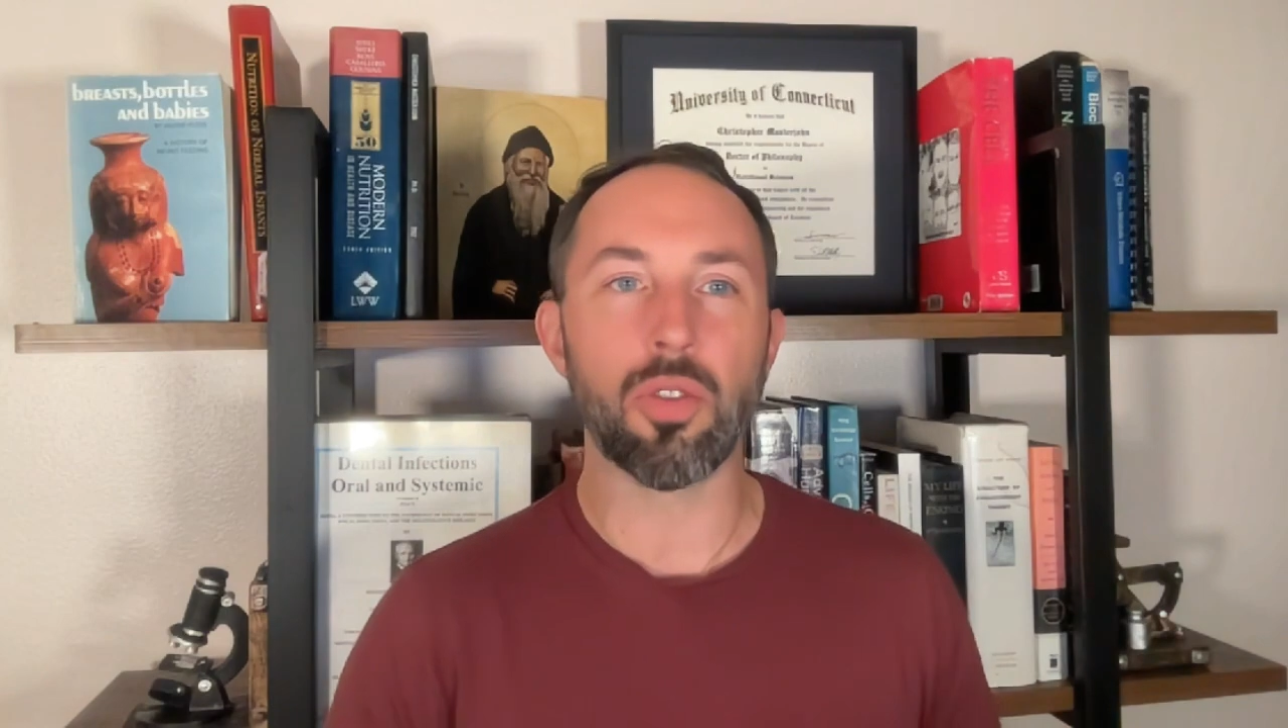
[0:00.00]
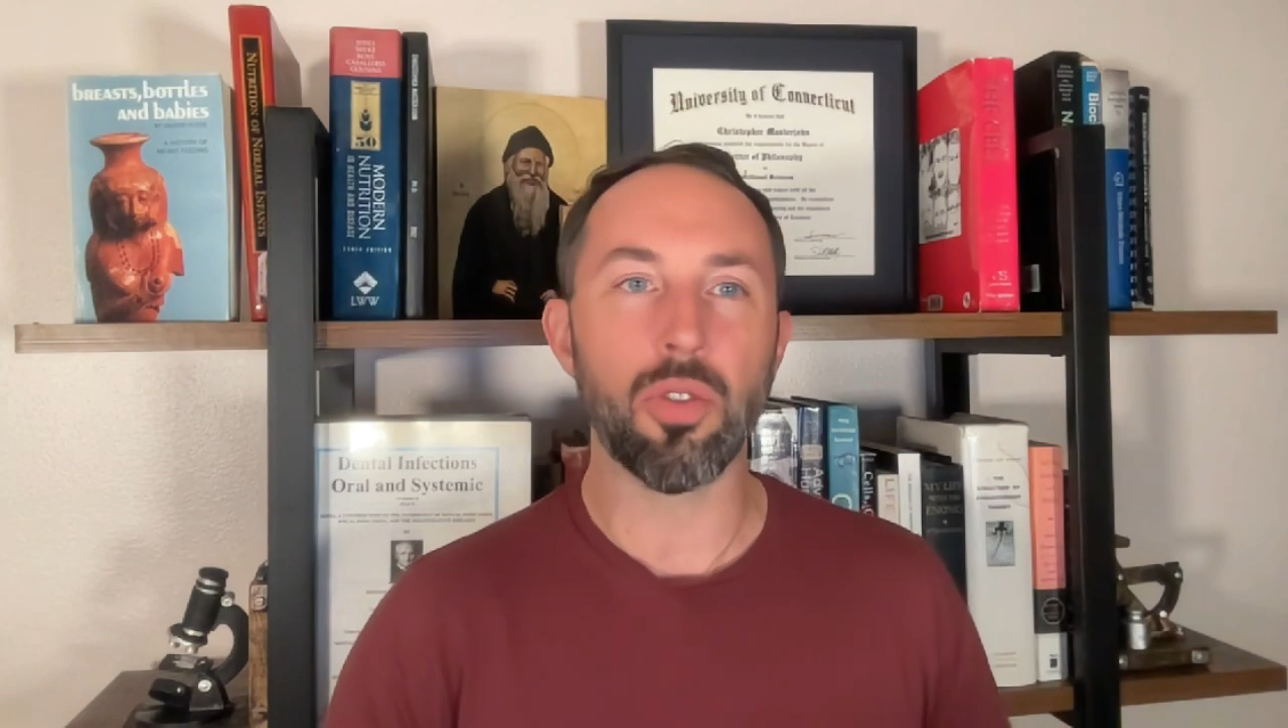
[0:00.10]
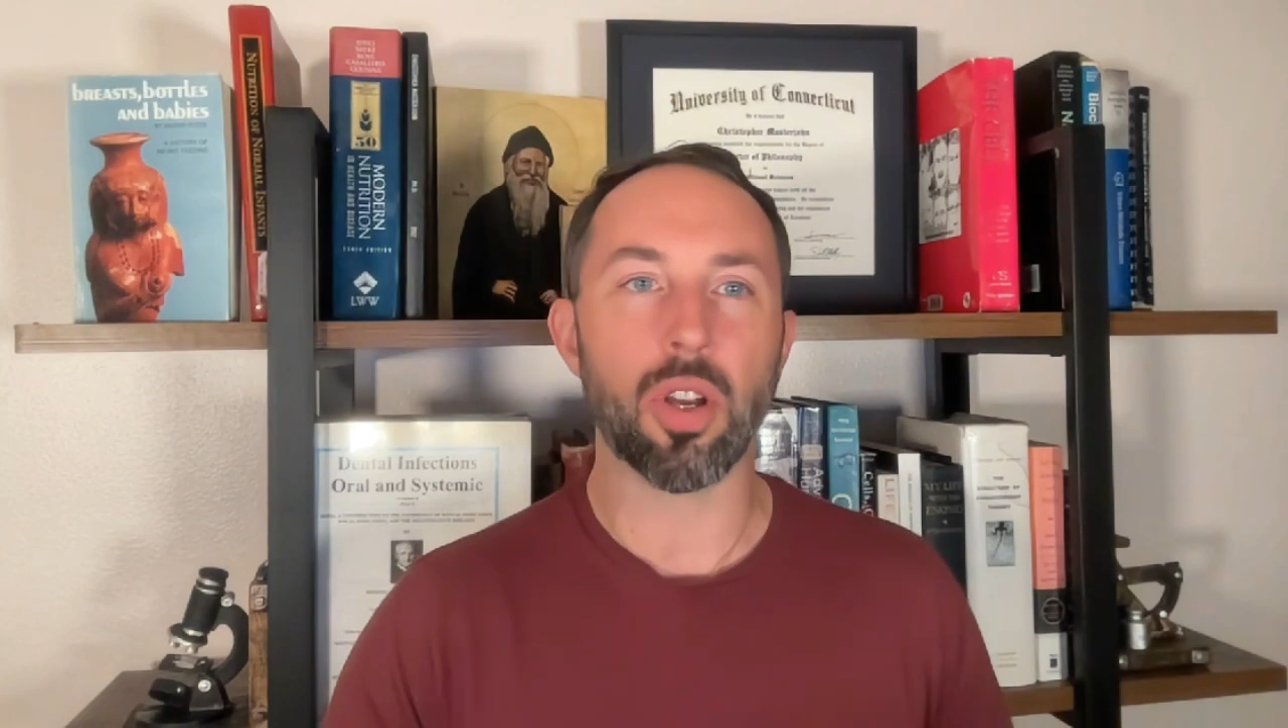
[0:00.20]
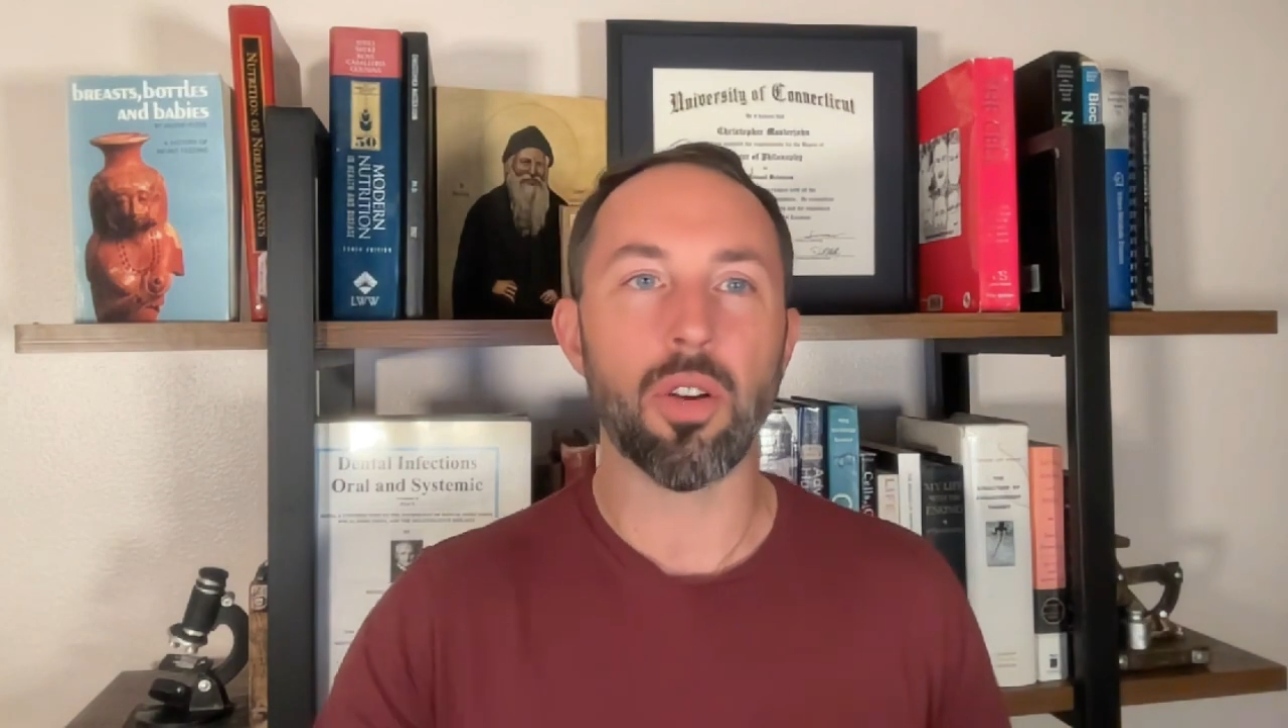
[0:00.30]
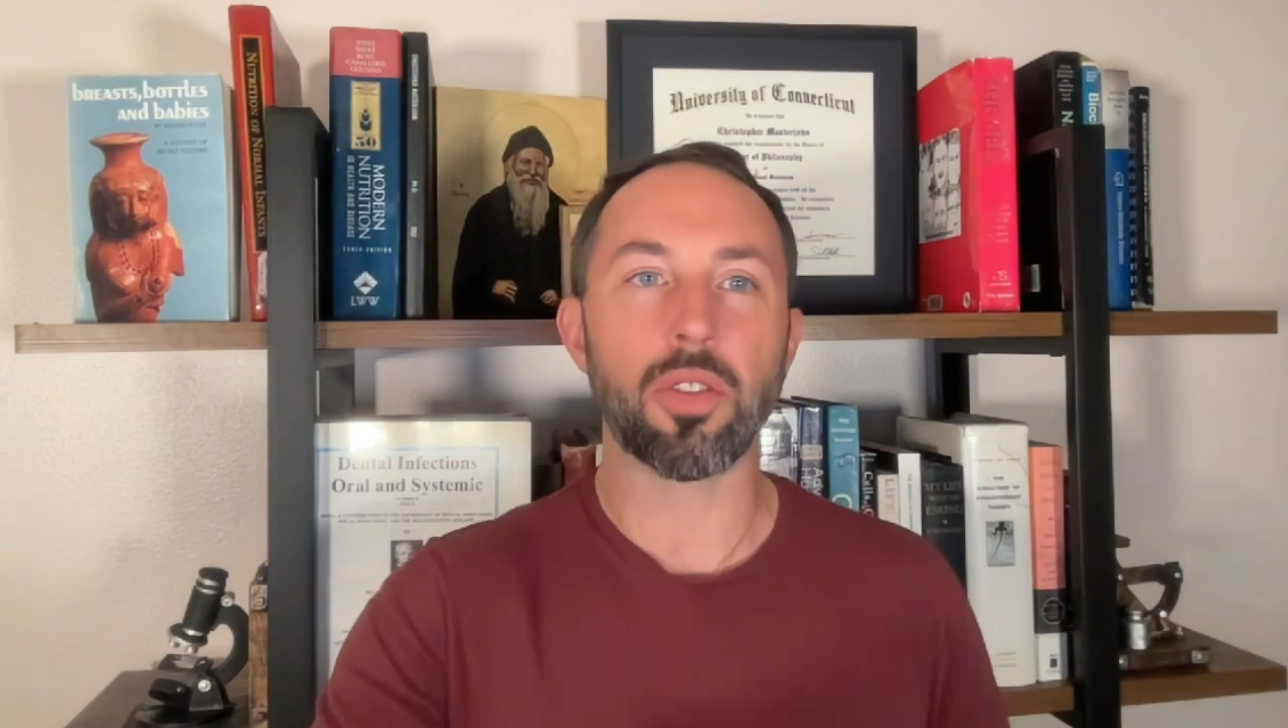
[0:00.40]

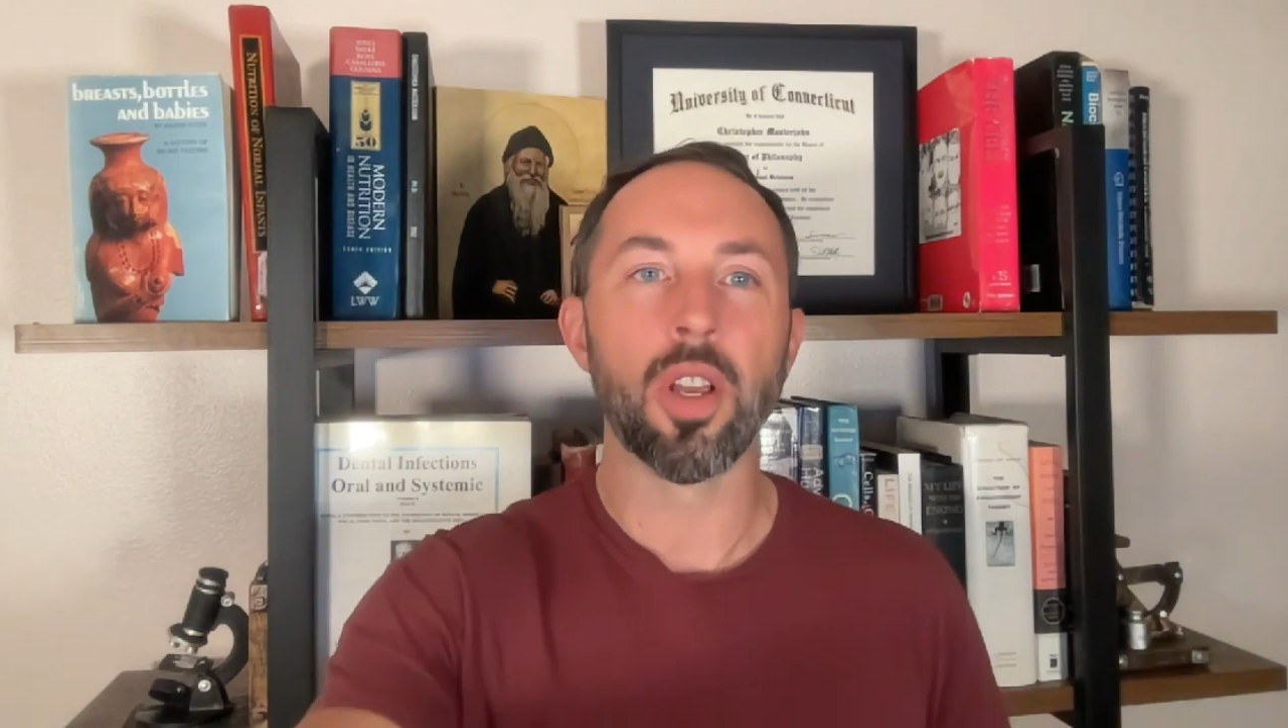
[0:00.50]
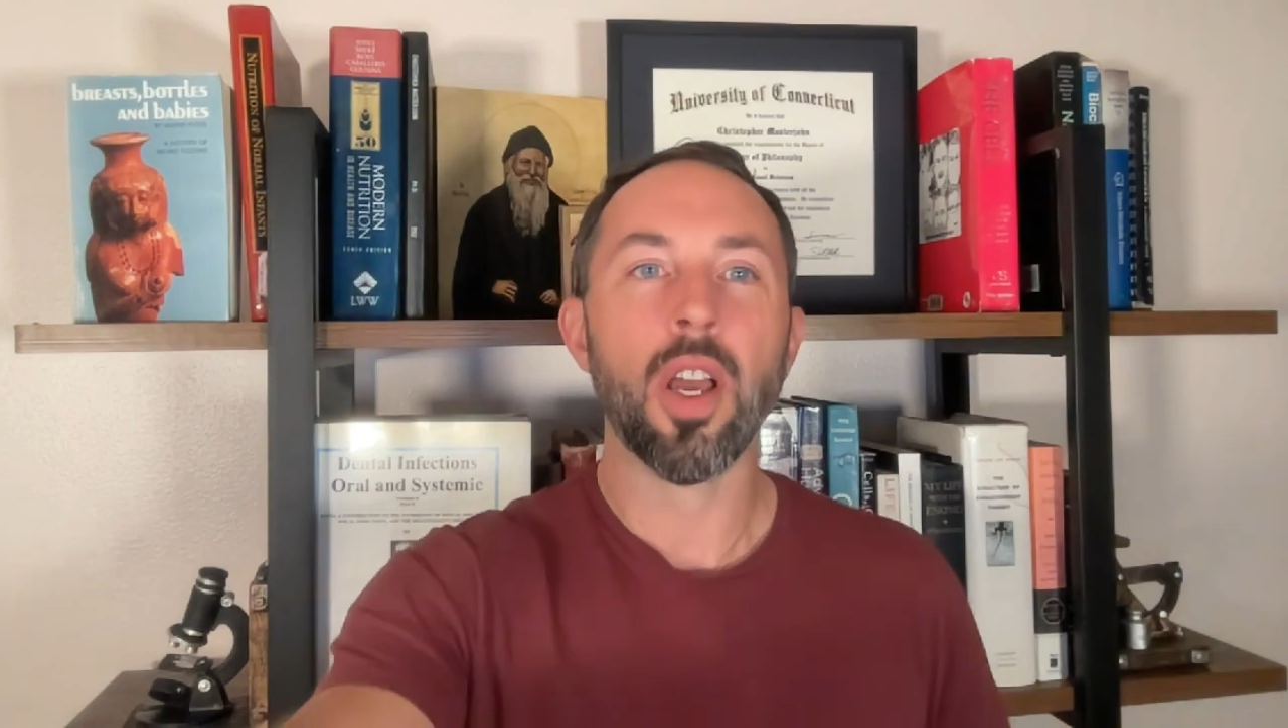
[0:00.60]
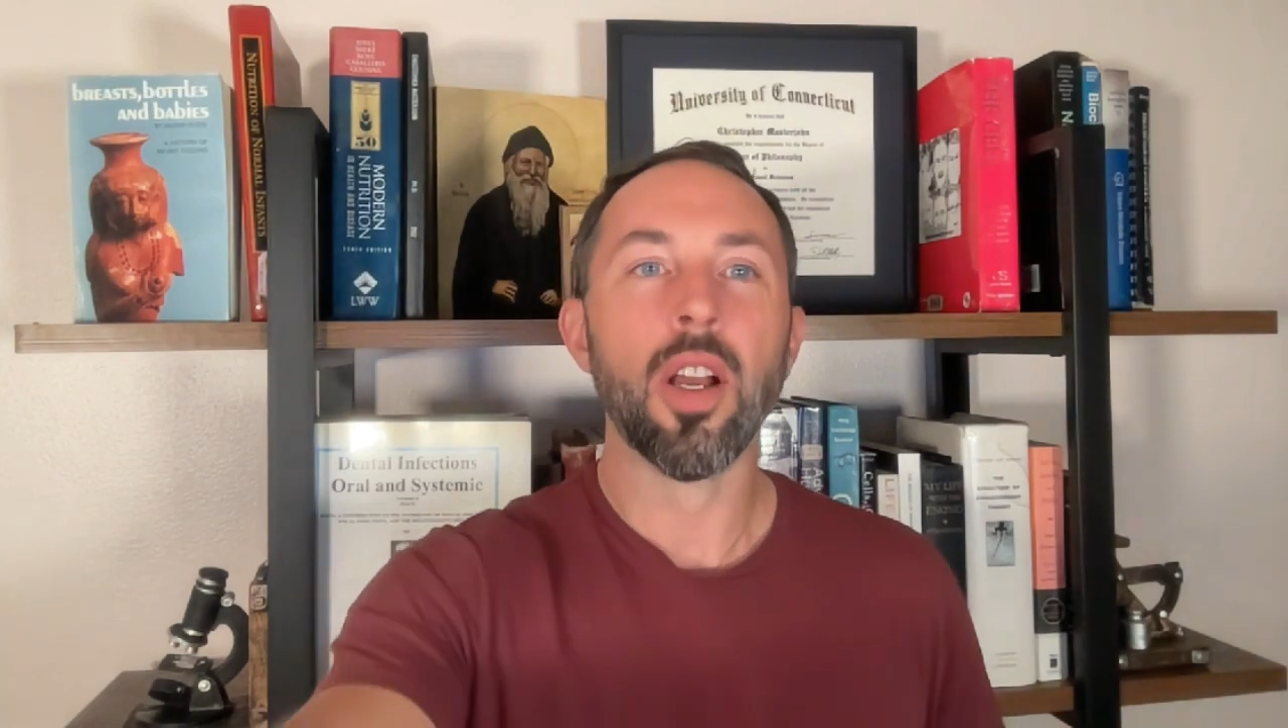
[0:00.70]
glucose.